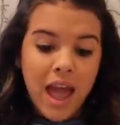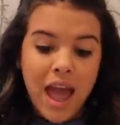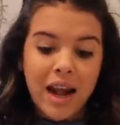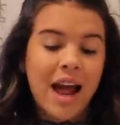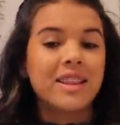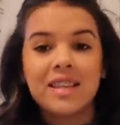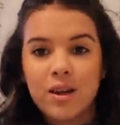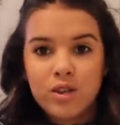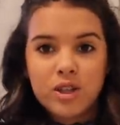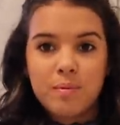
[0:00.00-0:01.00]
And I think
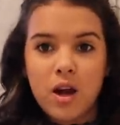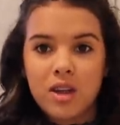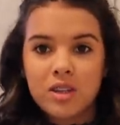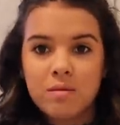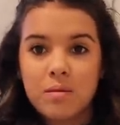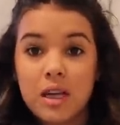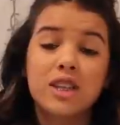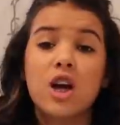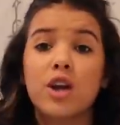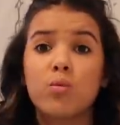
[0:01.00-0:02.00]
that would just be awesome.
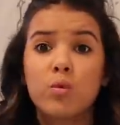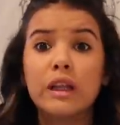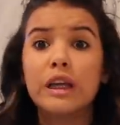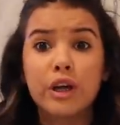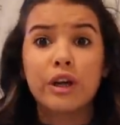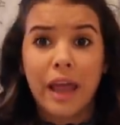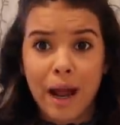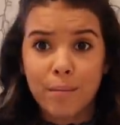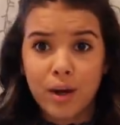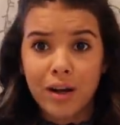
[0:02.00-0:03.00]
It's got a really good
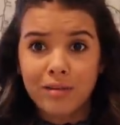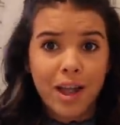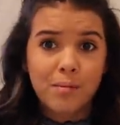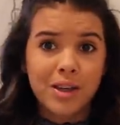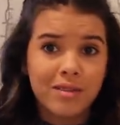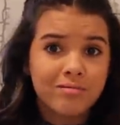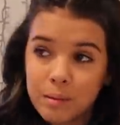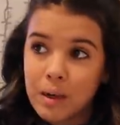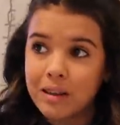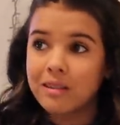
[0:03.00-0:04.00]
camera. I mean,
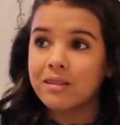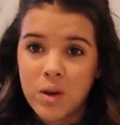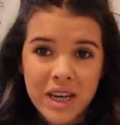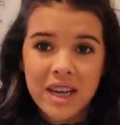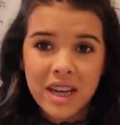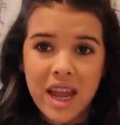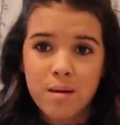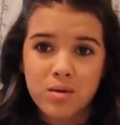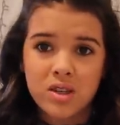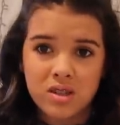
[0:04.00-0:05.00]
come on. We need
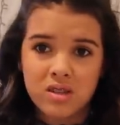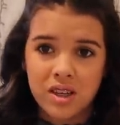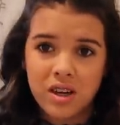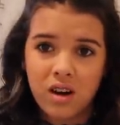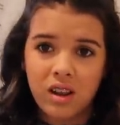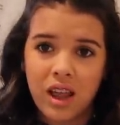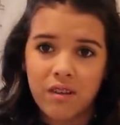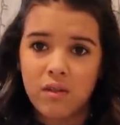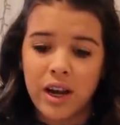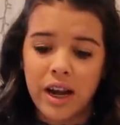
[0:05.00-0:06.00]
cameras in our
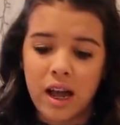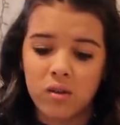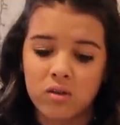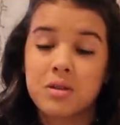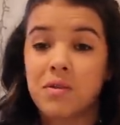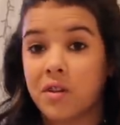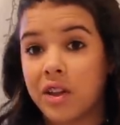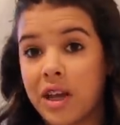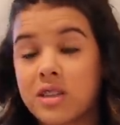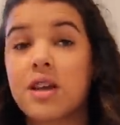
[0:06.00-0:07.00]
life right now,
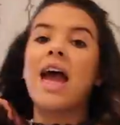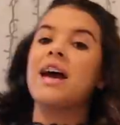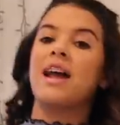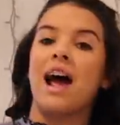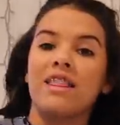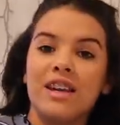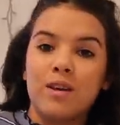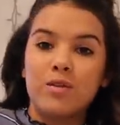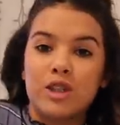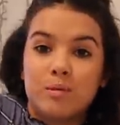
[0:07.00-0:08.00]
specifically us. And I think
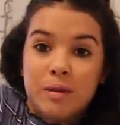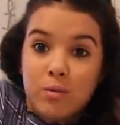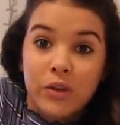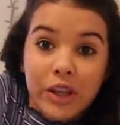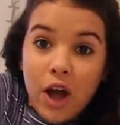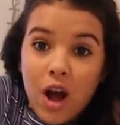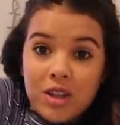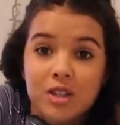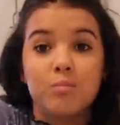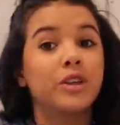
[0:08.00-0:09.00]
it would just be really
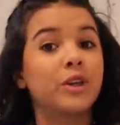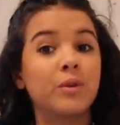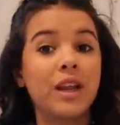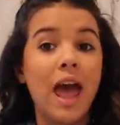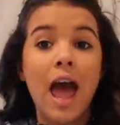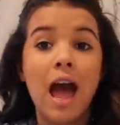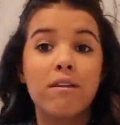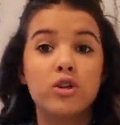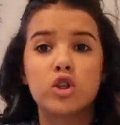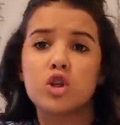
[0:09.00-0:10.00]
awesome, really cool to
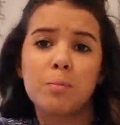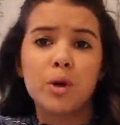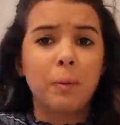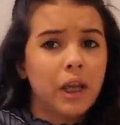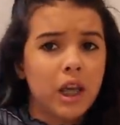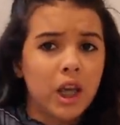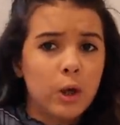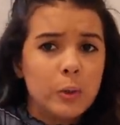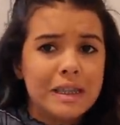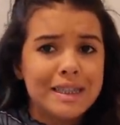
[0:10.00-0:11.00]
have, super duper
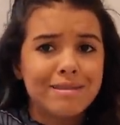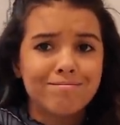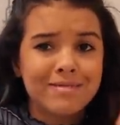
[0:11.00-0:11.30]
cute.